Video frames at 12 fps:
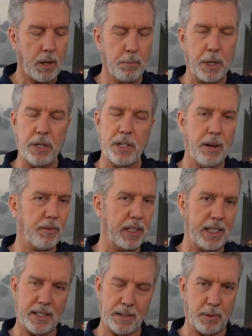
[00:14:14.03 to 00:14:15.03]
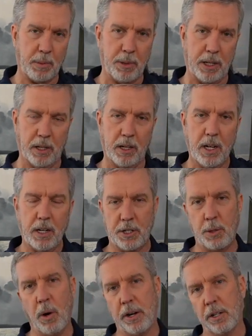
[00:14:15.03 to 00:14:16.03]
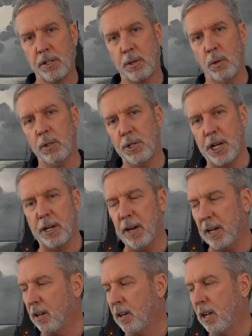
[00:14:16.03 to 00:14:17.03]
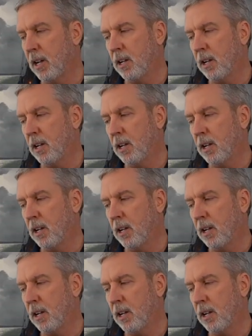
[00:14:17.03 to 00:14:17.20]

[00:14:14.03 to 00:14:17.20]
but you definitely need something bigger because you want your solar generator